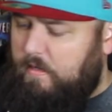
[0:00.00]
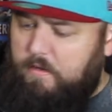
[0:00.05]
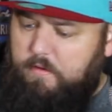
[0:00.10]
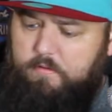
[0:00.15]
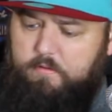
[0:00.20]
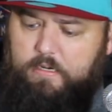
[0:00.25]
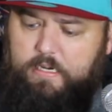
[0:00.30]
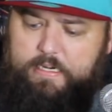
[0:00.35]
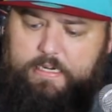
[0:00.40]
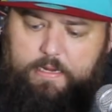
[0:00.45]

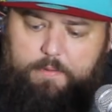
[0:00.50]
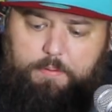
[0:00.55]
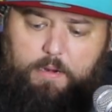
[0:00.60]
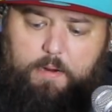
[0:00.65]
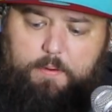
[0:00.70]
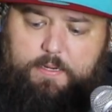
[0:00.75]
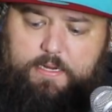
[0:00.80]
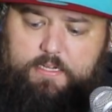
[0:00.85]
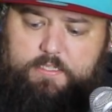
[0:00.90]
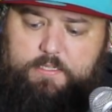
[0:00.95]
like it
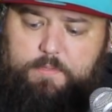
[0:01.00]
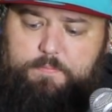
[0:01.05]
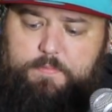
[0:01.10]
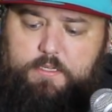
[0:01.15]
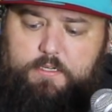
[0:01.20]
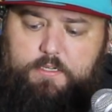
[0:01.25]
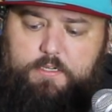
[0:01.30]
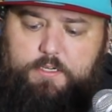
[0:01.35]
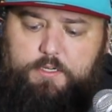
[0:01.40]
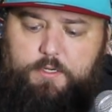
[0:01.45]
probably has
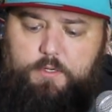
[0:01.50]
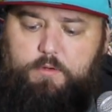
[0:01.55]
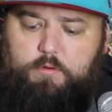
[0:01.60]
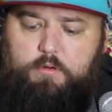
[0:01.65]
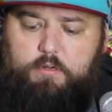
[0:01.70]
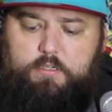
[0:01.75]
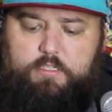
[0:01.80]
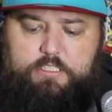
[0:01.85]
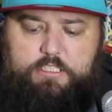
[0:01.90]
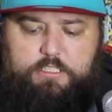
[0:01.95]
something to do
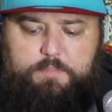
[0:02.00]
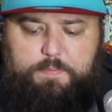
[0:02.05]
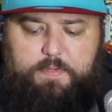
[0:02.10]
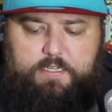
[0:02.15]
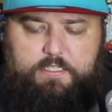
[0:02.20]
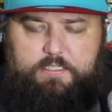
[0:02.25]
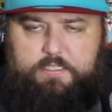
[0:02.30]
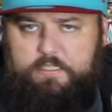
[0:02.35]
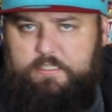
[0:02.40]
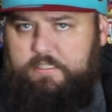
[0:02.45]
religious
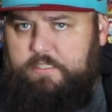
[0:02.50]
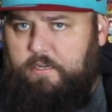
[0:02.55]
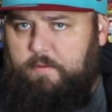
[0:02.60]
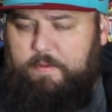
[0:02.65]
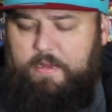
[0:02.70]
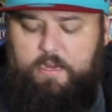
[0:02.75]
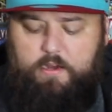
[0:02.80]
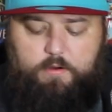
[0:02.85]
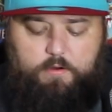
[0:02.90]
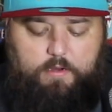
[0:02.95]
based, and
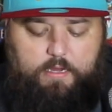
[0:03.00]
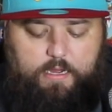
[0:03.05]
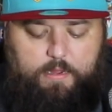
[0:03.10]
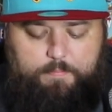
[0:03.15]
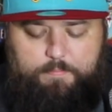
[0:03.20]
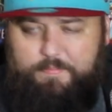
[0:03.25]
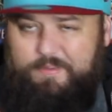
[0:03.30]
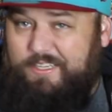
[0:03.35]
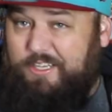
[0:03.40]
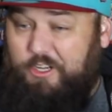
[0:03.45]
somehow
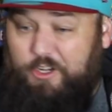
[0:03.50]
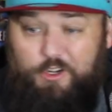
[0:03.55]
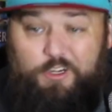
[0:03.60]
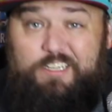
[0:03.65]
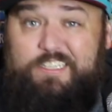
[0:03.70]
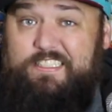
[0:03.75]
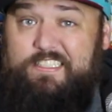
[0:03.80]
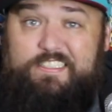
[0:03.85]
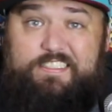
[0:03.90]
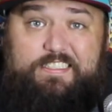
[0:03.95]
I'm
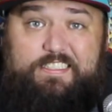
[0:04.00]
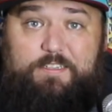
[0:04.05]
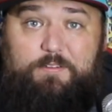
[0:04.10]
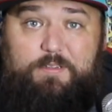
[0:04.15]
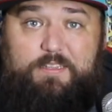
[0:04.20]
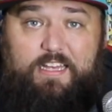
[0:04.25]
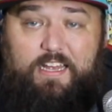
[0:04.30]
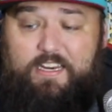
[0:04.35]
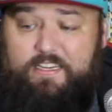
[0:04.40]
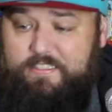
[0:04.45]
curious to see
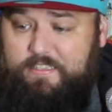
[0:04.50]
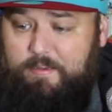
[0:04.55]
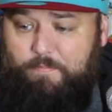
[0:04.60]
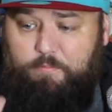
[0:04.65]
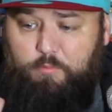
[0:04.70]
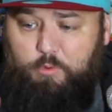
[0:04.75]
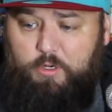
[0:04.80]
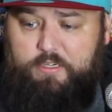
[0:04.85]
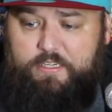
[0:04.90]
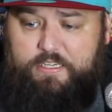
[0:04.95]
what that is.
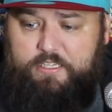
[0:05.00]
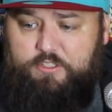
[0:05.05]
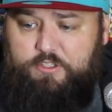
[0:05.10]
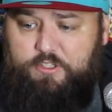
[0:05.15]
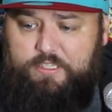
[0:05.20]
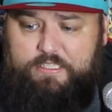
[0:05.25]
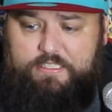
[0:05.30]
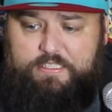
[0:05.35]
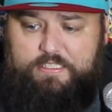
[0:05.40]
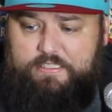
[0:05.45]
I'm really
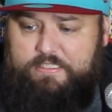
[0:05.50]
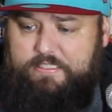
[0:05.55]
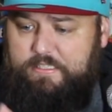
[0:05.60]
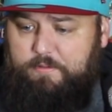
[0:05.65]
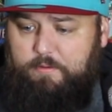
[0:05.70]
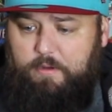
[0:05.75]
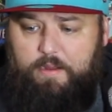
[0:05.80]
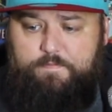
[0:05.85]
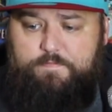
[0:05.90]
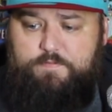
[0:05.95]
intrigued to
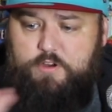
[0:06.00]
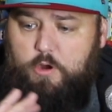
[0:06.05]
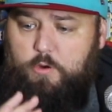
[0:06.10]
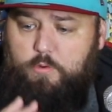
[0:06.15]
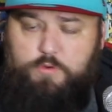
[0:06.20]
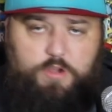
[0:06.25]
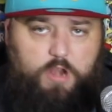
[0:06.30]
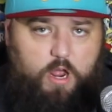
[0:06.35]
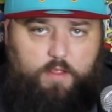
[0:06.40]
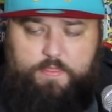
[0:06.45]
see. I know
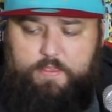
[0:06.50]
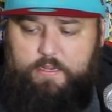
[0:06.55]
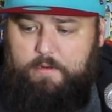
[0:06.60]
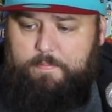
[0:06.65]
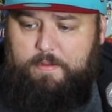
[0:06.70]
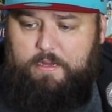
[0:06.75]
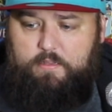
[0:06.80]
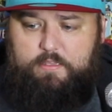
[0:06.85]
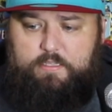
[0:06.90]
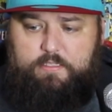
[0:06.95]
nothing
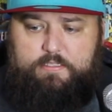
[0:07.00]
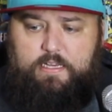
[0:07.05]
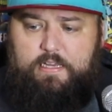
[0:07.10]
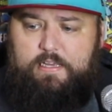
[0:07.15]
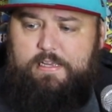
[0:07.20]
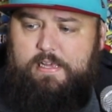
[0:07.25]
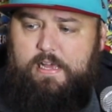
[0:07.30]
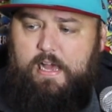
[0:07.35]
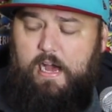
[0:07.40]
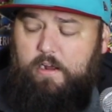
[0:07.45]
about this.
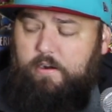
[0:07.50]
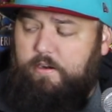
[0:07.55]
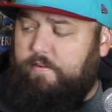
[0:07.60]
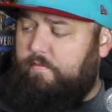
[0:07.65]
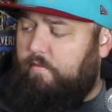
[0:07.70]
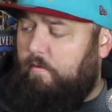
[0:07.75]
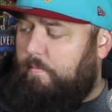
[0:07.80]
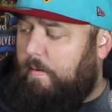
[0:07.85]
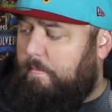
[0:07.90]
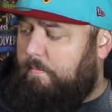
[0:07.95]
I don't
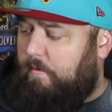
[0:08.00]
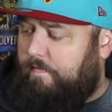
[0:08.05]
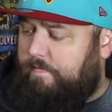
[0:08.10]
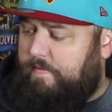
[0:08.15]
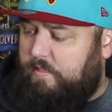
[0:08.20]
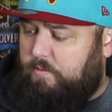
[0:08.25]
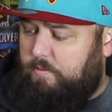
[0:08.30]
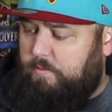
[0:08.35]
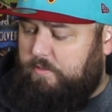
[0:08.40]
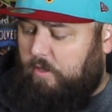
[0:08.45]
even remember if
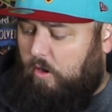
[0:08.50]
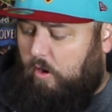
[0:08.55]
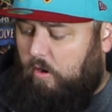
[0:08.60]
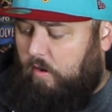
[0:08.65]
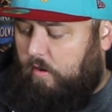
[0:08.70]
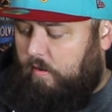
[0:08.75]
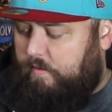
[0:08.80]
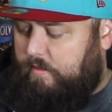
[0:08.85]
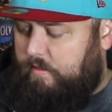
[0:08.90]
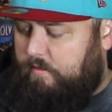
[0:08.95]
this was
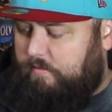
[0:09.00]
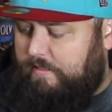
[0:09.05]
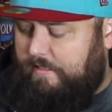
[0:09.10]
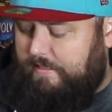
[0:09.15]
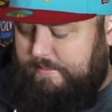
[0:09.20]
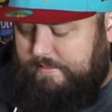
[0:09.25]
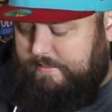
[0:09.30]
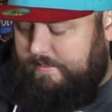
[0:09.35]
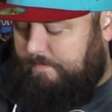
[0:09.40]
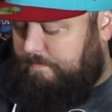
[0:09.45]
on the
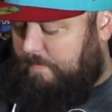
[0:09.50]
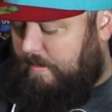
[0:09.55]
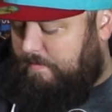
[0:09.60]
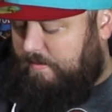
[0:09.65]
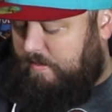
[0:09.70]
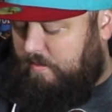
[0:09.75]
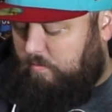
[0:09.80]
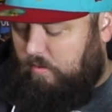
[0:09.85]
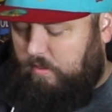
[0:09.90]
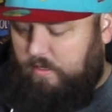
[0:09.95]
list.
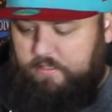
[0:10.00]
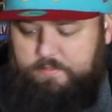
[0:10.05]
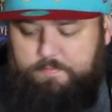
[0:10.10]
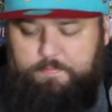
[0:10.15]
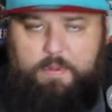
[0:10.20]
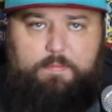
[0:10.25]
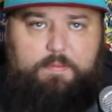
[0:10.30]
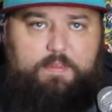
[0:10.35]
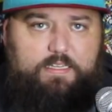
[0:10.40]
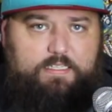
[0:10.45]
Maybe it was.
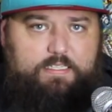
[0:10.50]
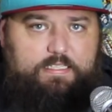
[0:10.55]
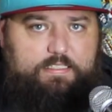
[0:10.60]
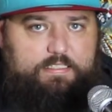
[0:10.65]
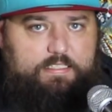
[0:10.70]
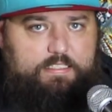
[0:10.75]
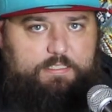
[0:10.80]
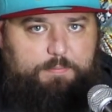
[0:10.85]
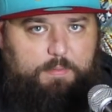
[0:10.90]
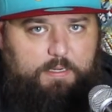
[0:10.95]
Maybe this is
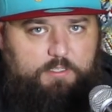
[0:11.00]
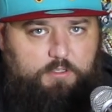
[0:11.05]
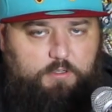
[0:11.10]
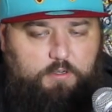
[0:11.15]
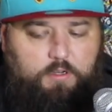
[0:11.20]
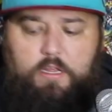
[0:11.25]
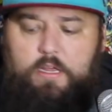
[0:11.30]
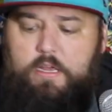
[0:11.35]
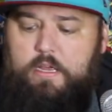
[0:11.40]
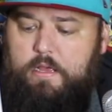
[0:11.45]
a
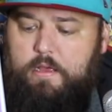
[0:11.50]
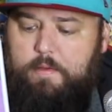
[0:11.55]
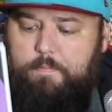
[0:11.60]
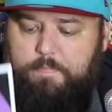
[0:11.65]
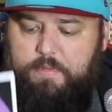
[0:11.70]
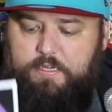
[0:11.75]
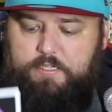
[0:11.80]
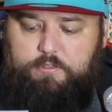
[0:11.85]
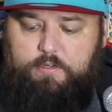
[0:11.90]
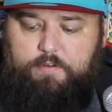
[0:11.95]
special
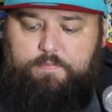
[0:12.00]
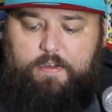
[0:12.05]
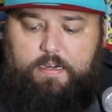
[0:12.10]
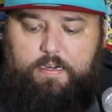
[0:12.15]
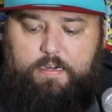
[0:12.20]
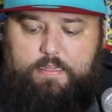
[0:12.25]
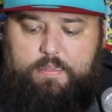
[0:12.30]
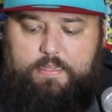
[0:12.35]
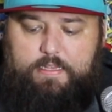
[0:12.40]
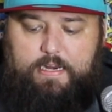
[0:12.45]
mystery
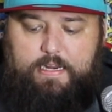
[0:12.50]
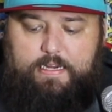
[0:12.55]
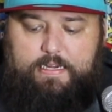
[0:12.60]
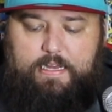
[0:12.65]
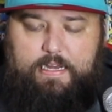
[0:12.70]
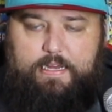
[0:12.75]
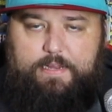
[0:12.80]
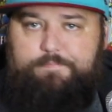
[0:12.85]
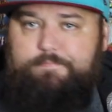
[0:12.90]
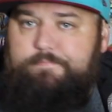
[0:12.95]
variant that I
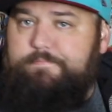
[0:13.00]
got.